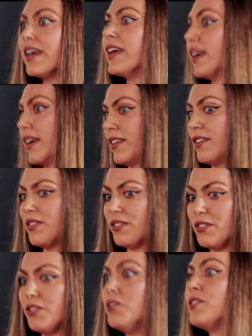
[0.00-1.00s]
and
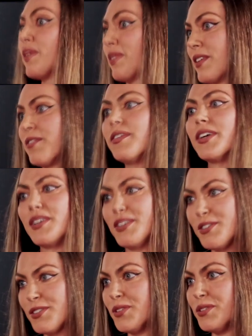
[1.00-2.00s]
do something
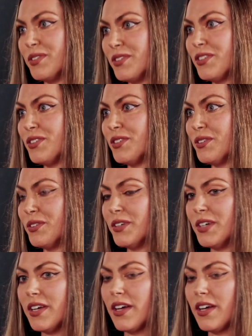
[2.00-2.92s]
very soon to